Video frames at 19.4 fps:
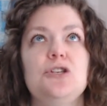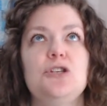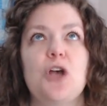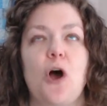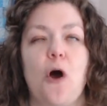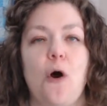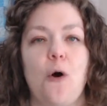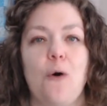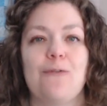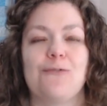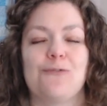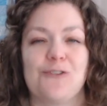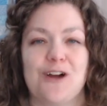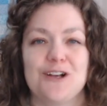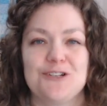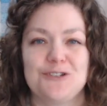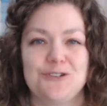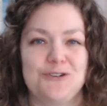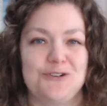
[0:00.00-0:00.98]
so
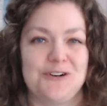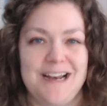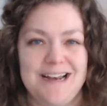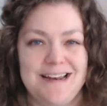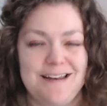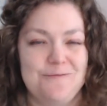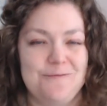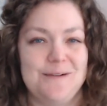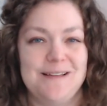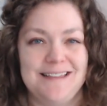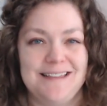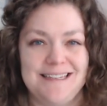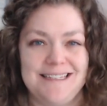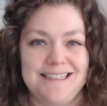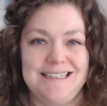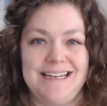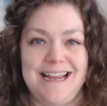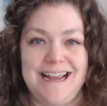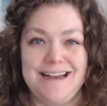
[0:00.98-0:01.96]
frustrated with the
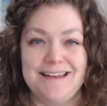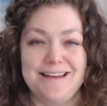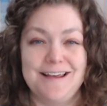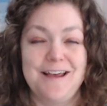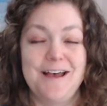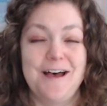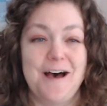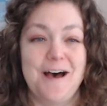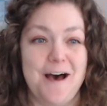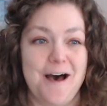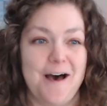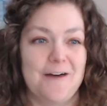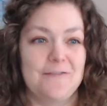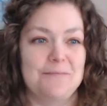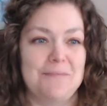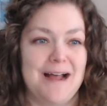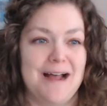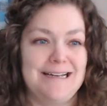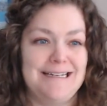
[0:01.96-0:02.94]
state
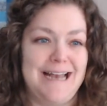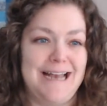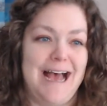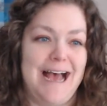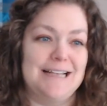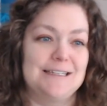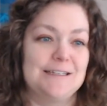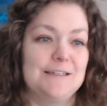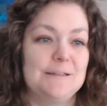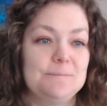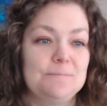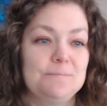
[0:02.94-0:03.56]
of my desk.